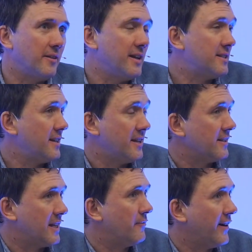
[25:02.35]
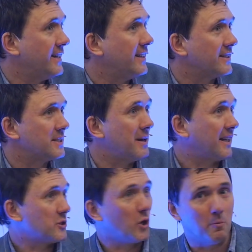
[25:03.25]
And they say they keep fighting against it, but
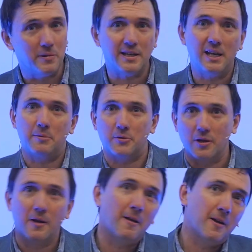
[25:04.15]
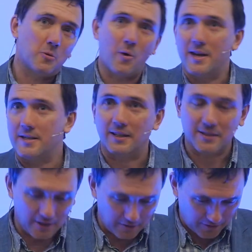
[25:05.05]
like a zombie, it keeps rising
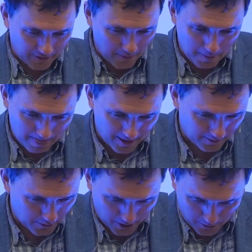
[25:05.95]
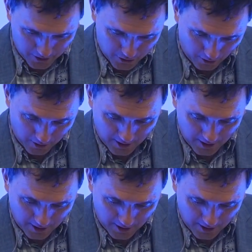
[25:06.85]
itself. And we're not really sure.